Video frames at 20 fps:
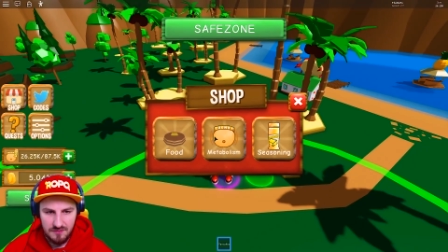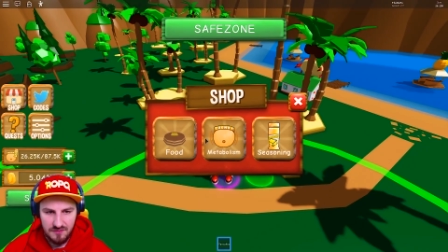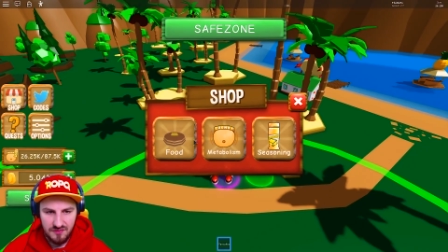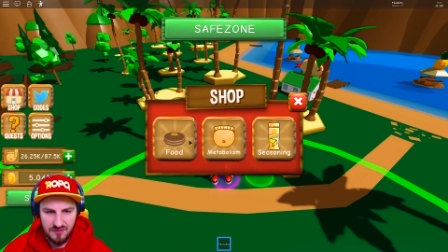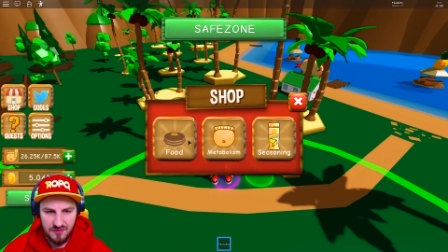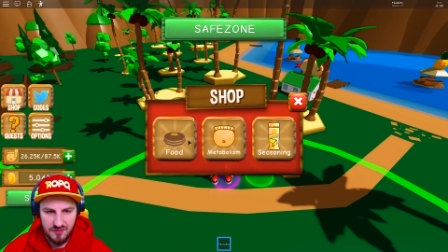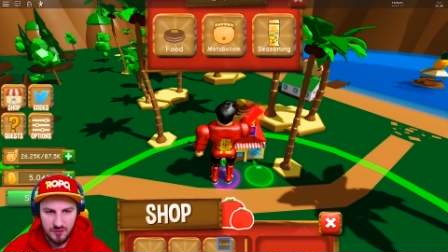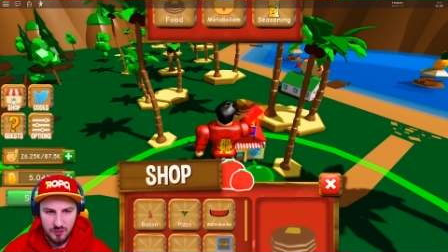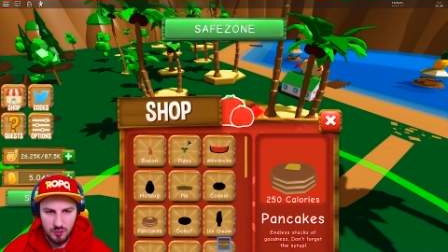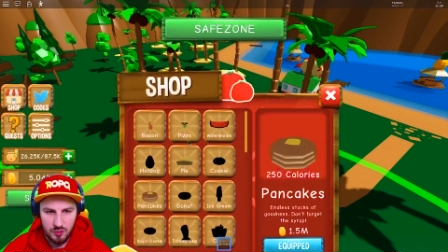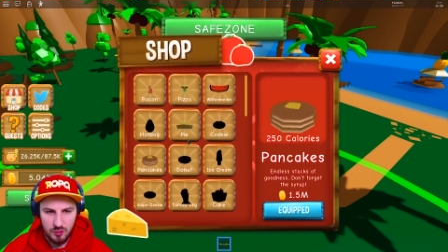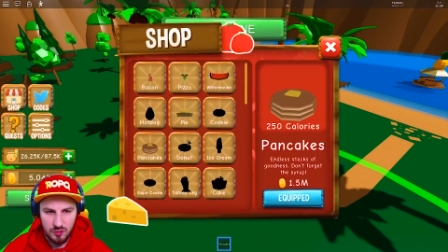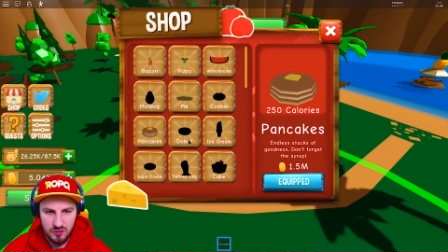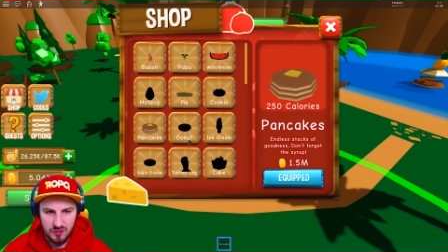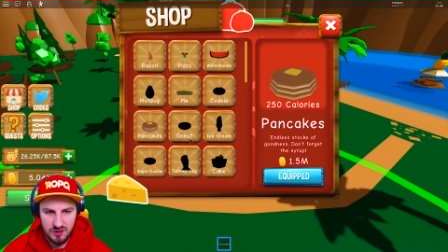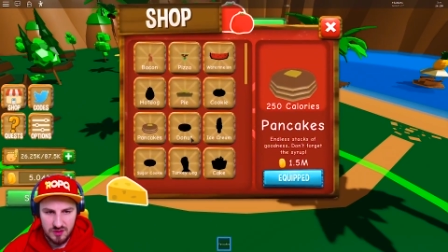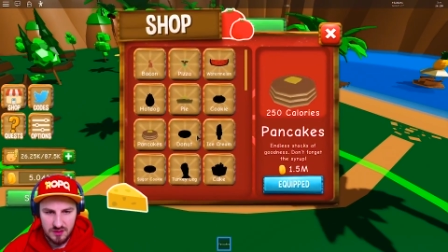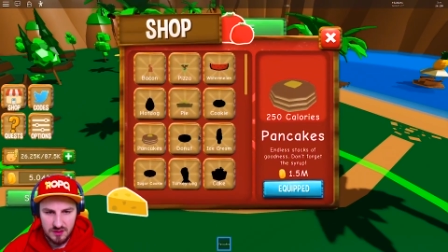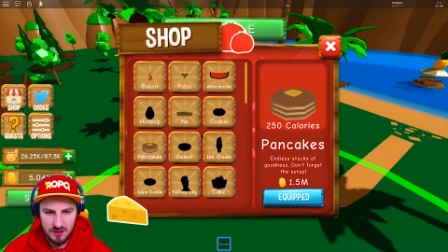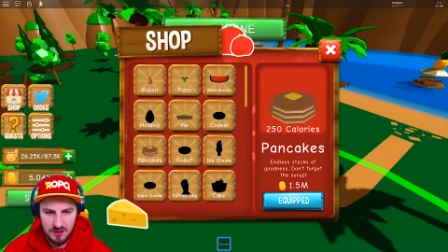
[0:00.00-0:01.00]
I'm food.
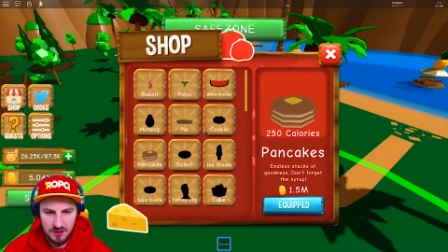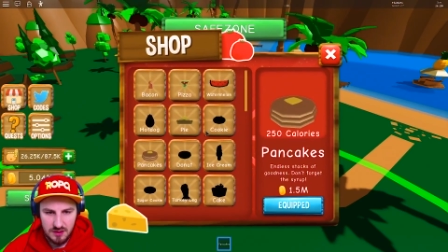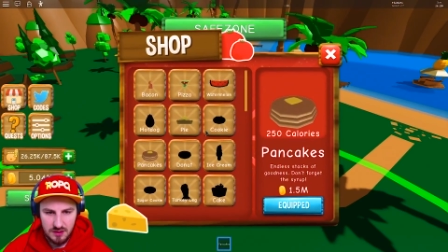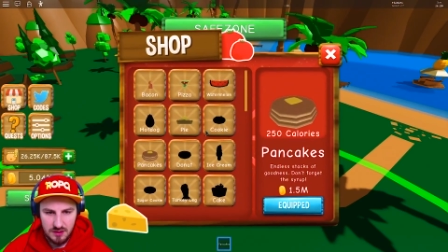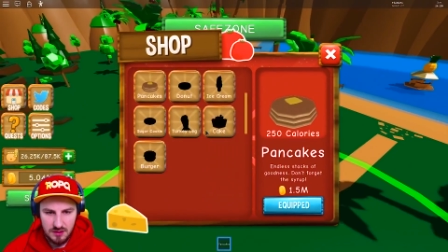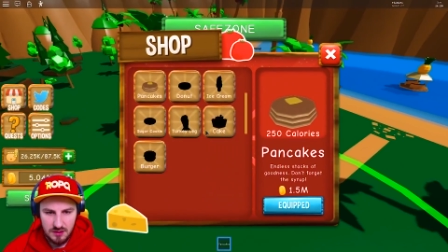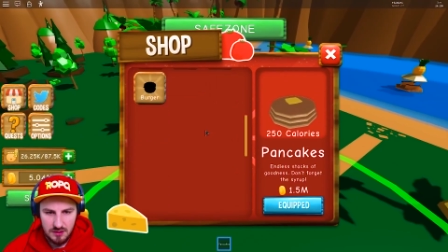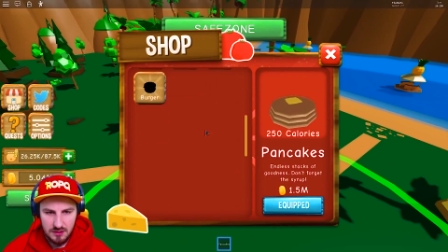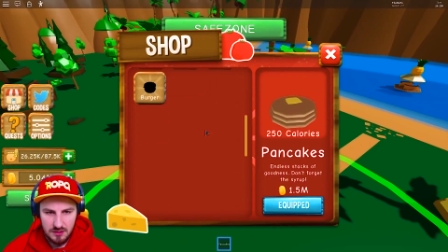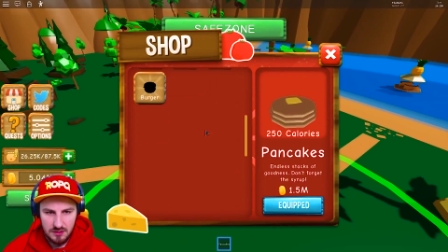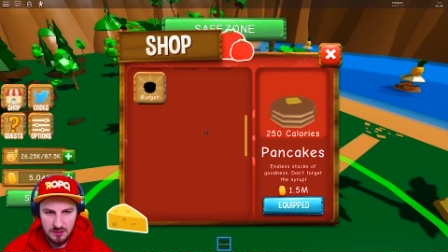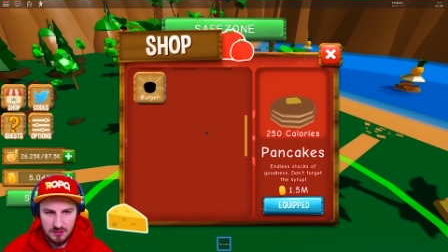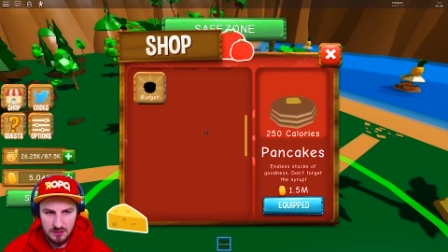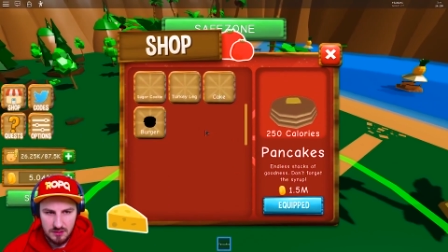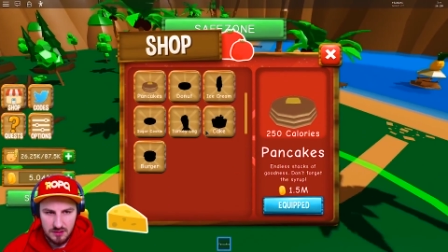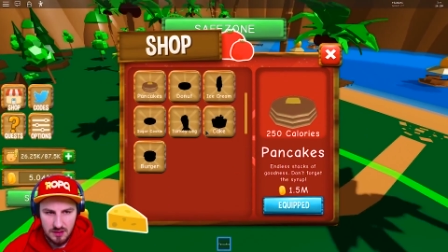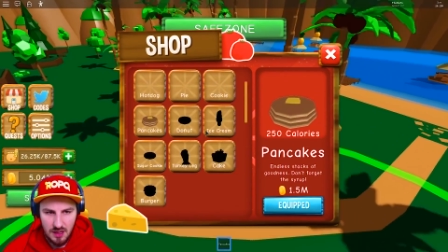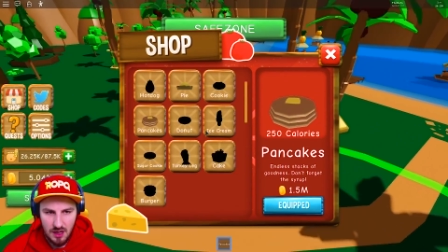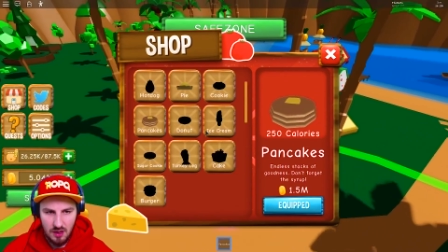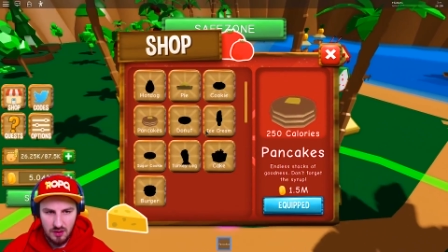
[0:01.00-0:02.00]
Going. I may as
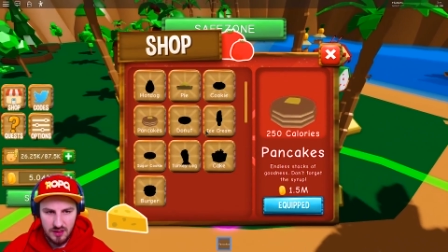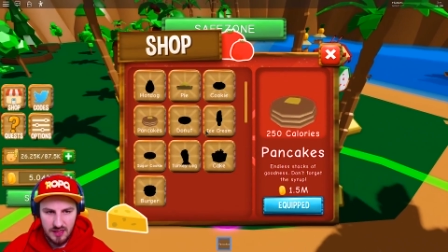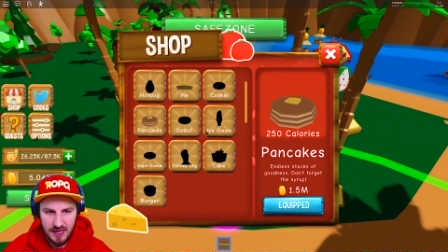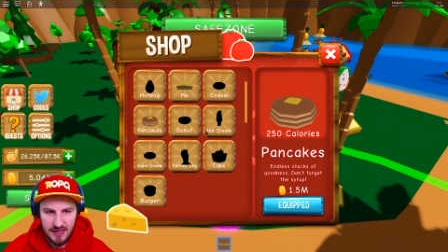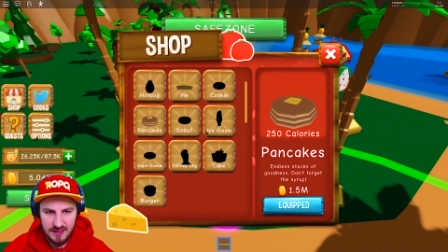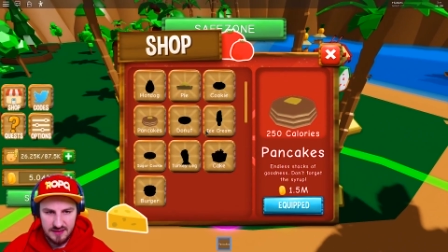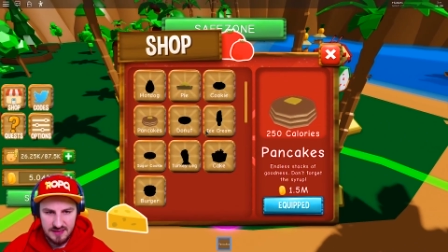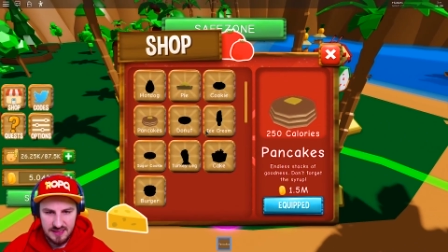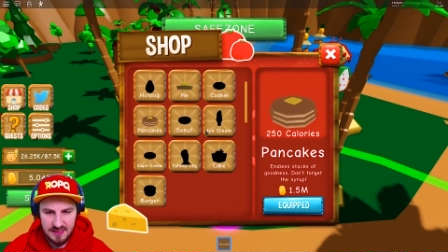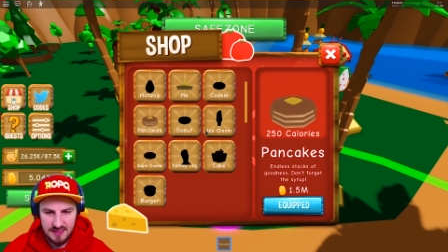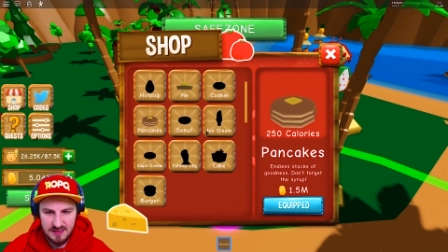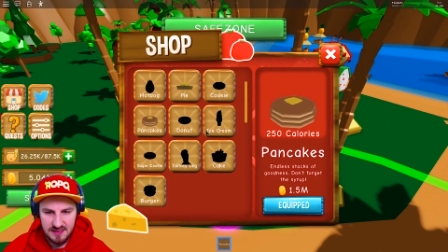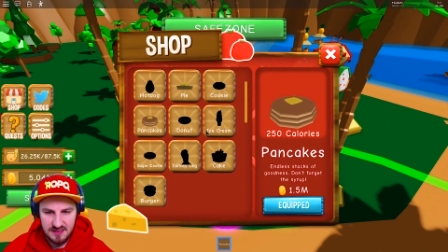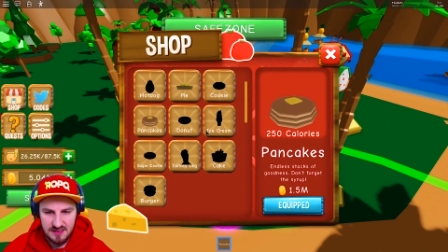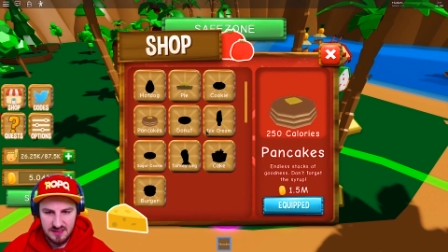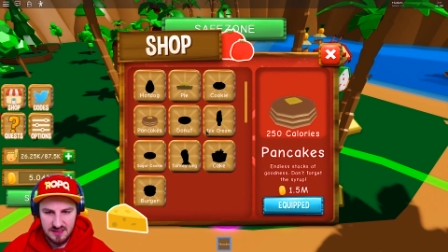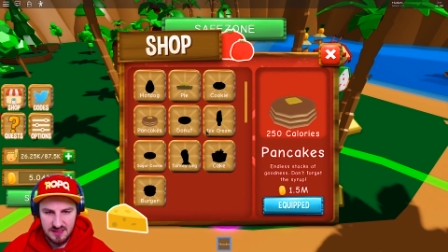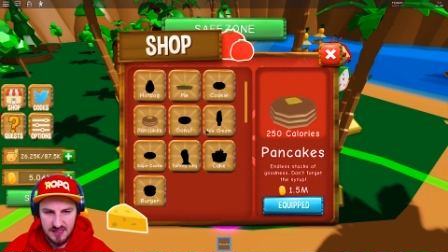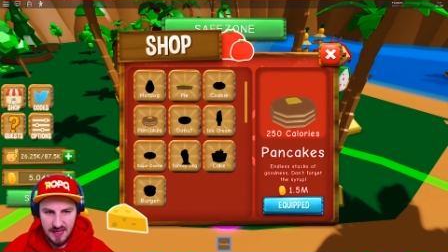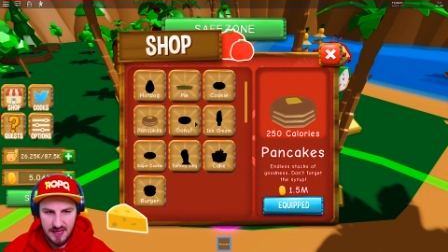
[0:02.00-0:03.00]
well. No, okay, I think it's
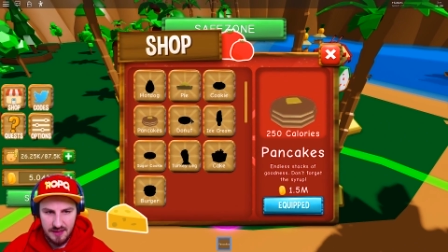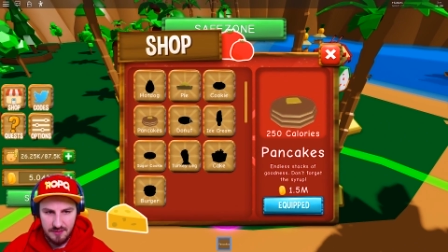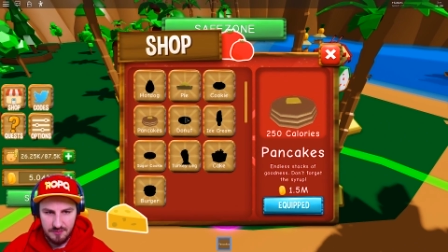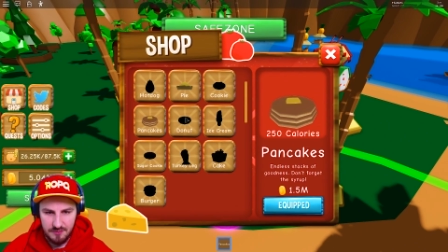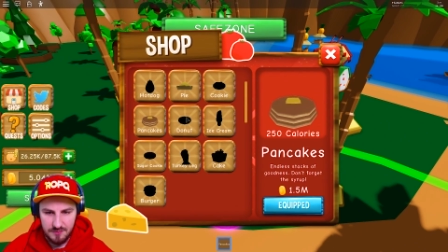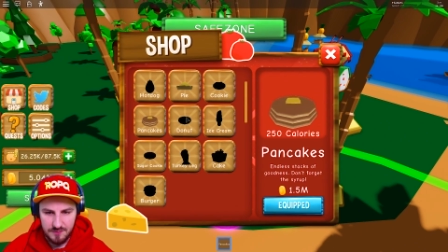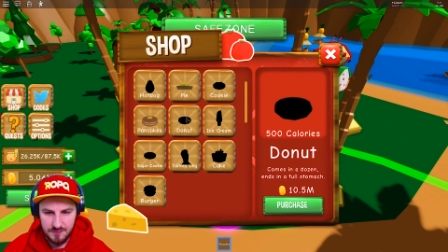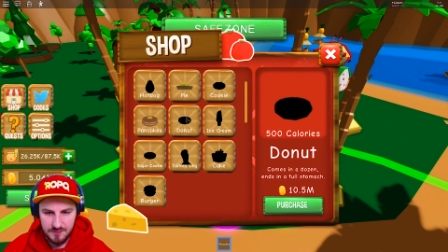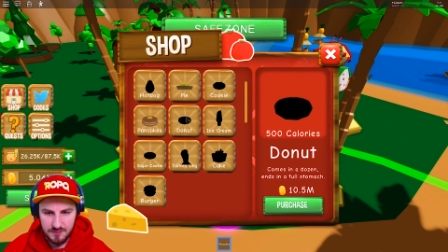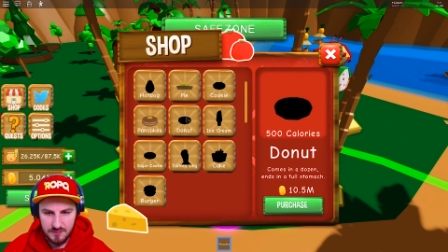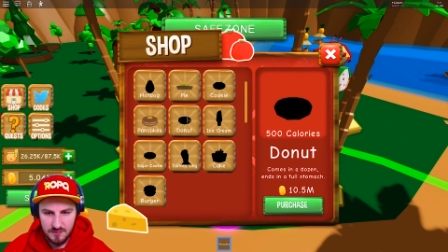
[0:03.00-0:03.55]
the same.